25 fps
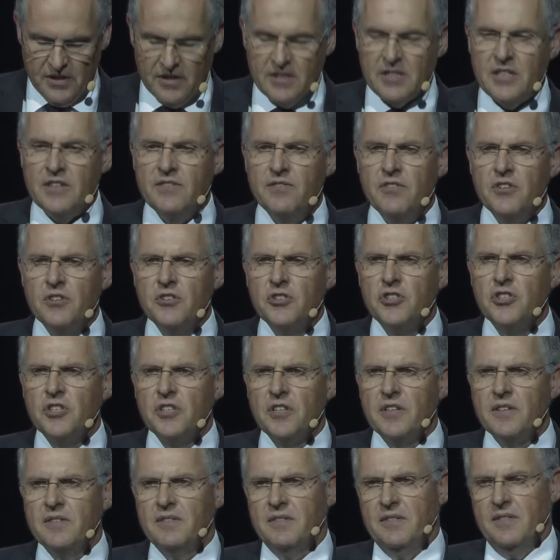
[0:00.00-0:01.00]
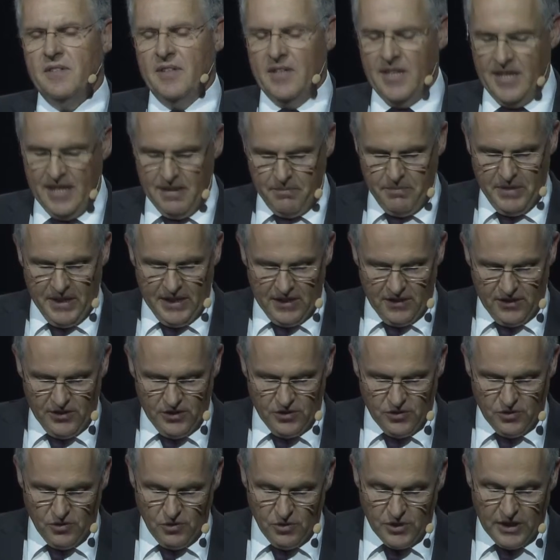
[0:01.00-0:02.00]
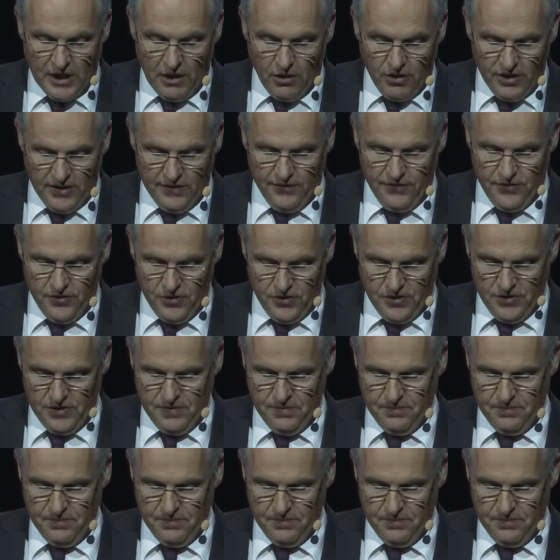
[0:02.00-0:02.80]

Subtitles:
we watched the drivers very